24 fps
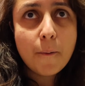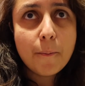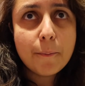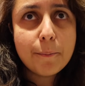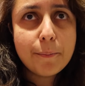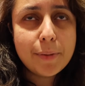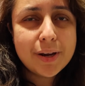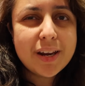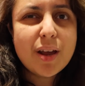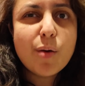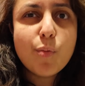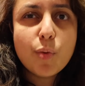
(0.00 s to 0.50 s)

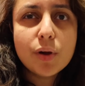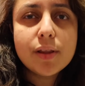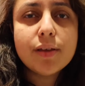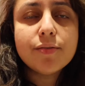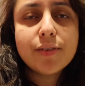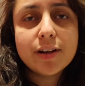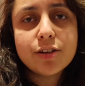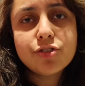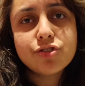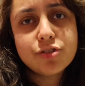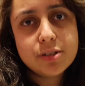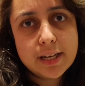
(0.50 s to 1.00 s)
but it will
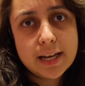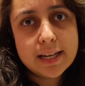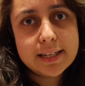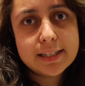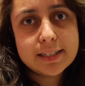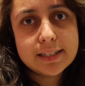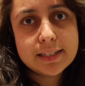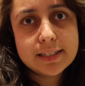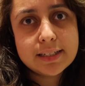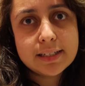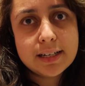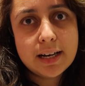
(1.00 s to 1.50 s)
eventually
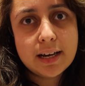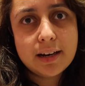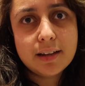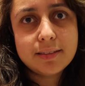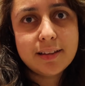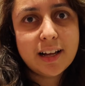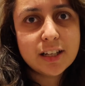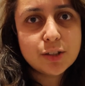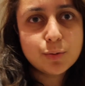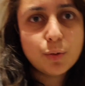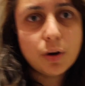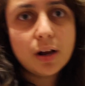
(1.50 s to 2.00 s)
end. And
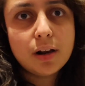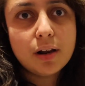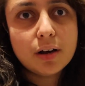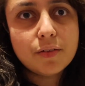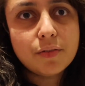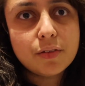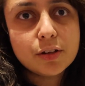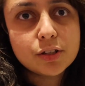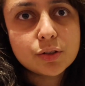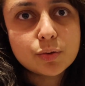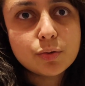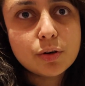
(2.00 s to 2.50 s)
that's why I
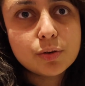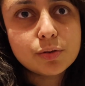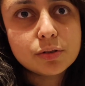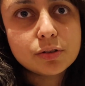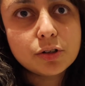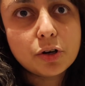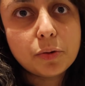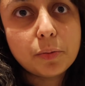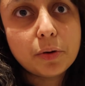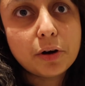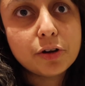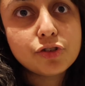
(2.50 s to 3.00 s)
love this quote
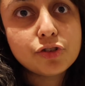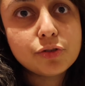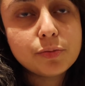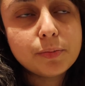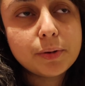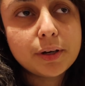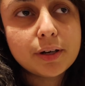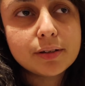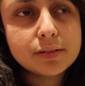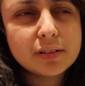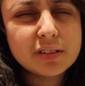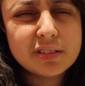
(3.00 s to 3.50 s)
so much,
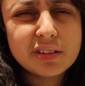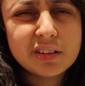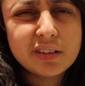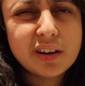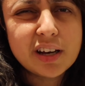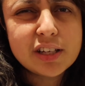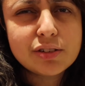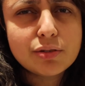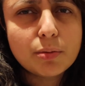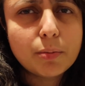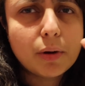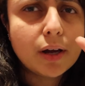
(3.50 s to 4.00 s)
because it's a
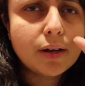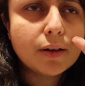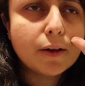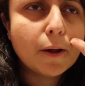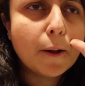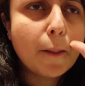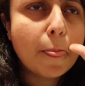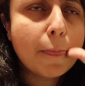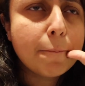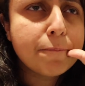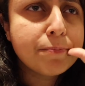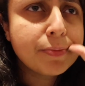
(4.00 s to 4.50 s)
nice
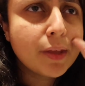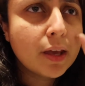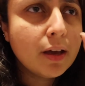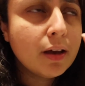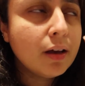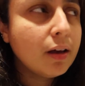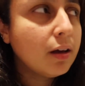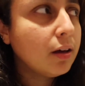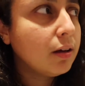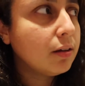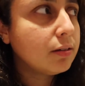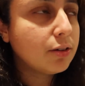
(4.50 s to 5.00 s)
reminder.
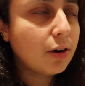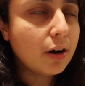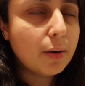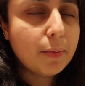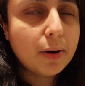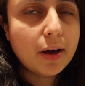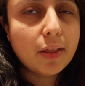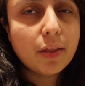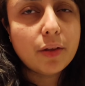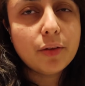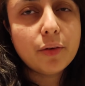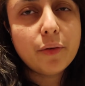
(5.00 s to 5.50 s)
Sorry
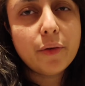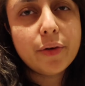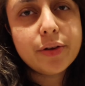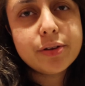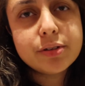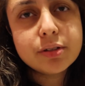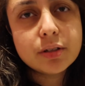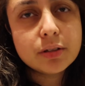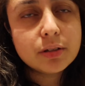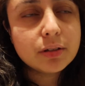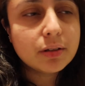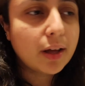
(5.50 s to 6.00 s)
about the noise.
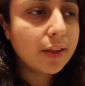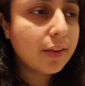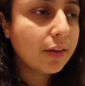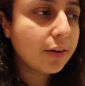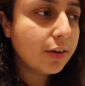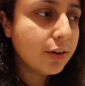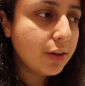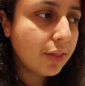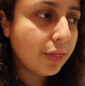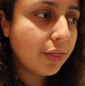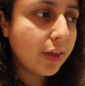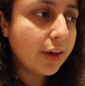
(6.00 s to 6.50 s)
Like, the
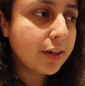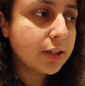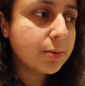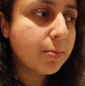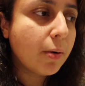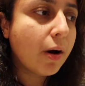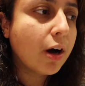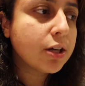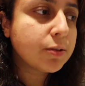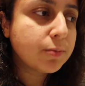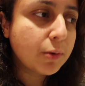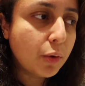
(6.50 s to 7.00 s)
good things
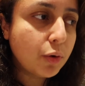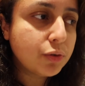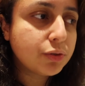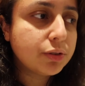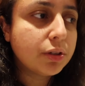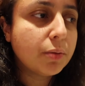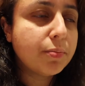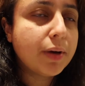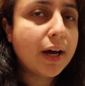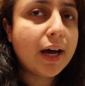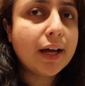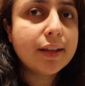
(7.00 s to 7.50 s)
pass, but also
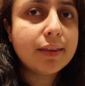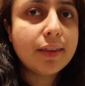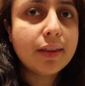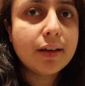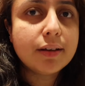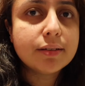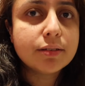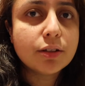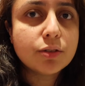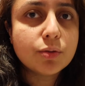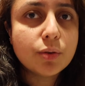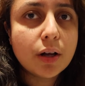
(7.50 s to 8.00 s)
the bad
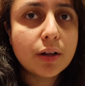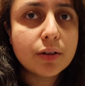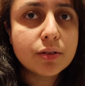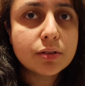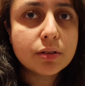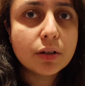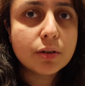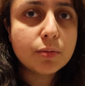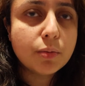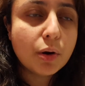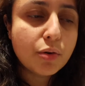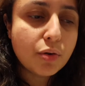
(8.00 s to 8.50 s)
things as well.
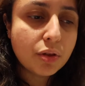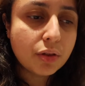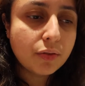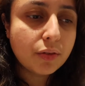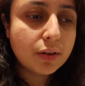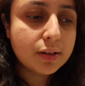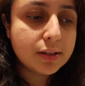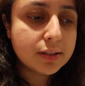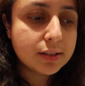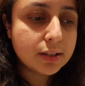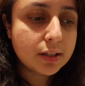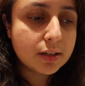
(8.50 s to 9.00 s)
So both of
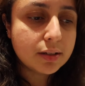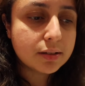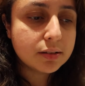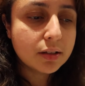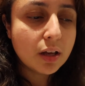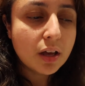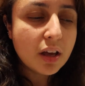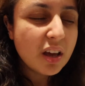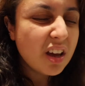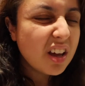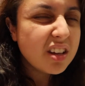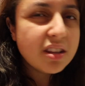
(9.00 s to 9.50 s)
these things,
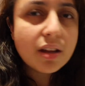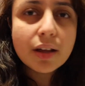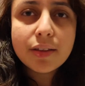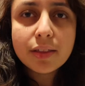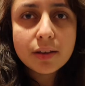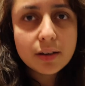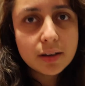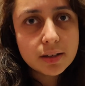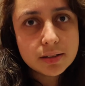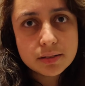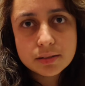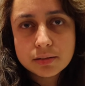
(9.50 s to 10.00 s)

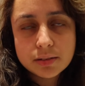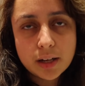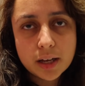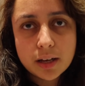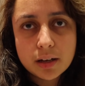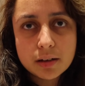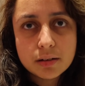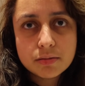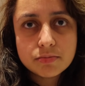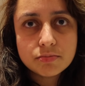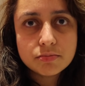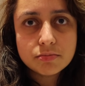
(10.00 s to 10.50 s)
nothing is
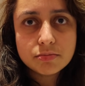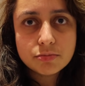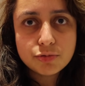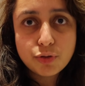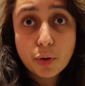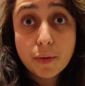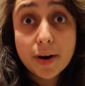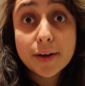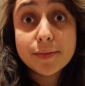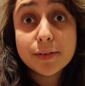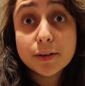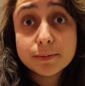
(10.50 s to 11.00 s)
like
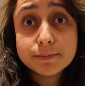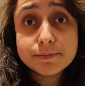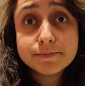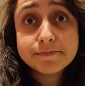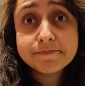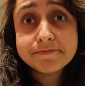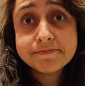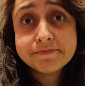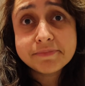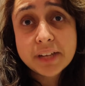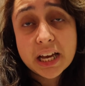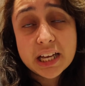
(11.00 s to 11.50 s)
forever,
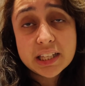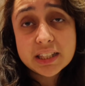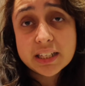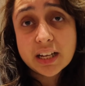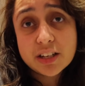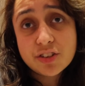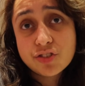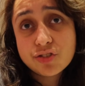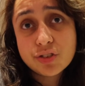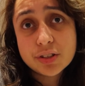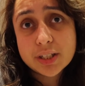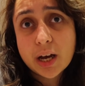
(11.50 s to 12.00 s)
and
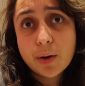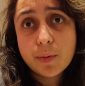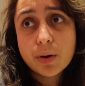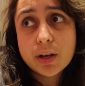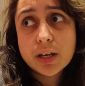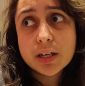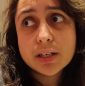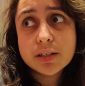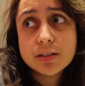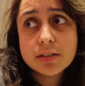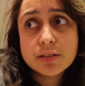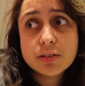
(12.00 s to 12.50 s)
that's just how it
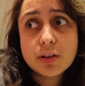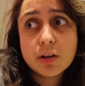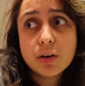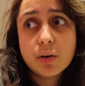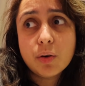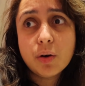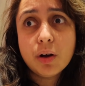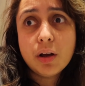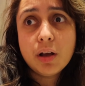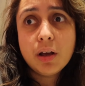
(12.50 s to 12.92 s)
is. So